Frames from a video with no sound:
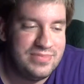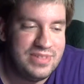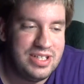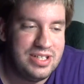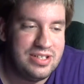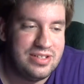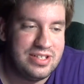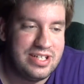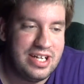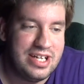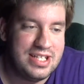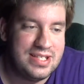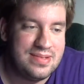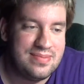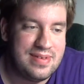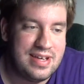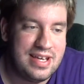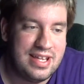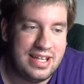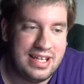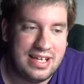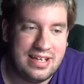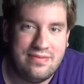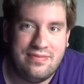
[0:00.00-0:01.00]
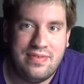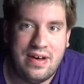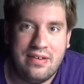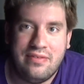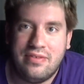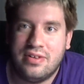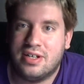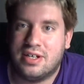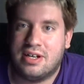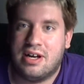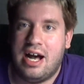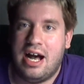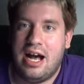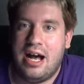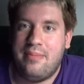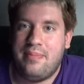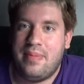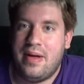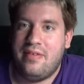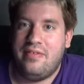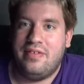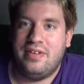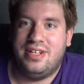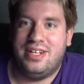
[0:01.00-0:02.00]
Irritates me. Like, if I were a cop,
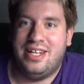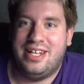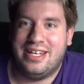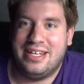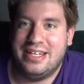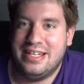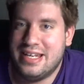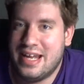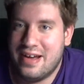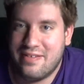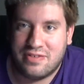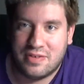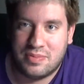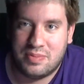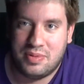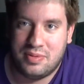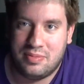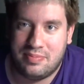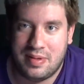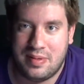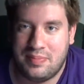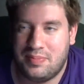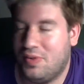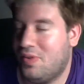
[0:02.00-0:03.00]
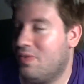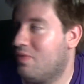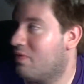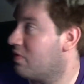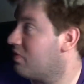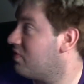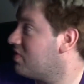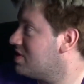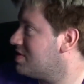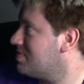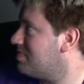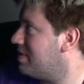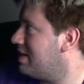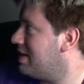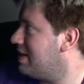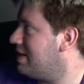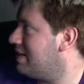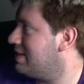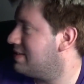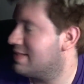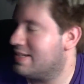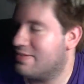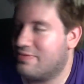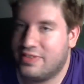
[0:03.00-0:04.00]
I would, like, never pull people over for speeding,
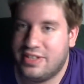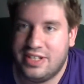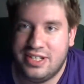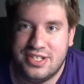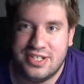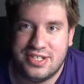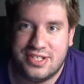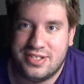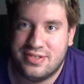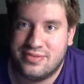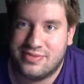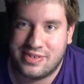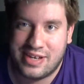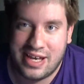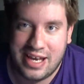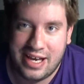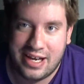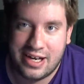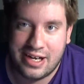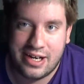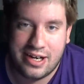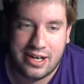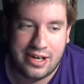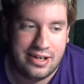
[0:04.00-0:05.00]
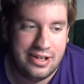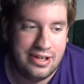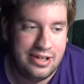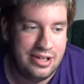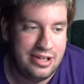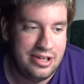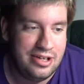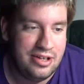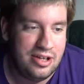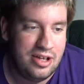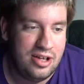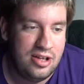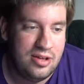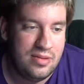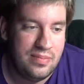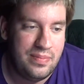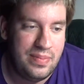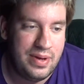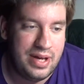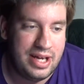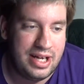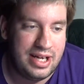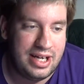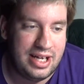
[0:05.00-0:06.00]
because I really just don't care.
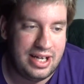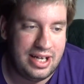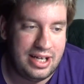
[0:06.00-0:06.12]
But,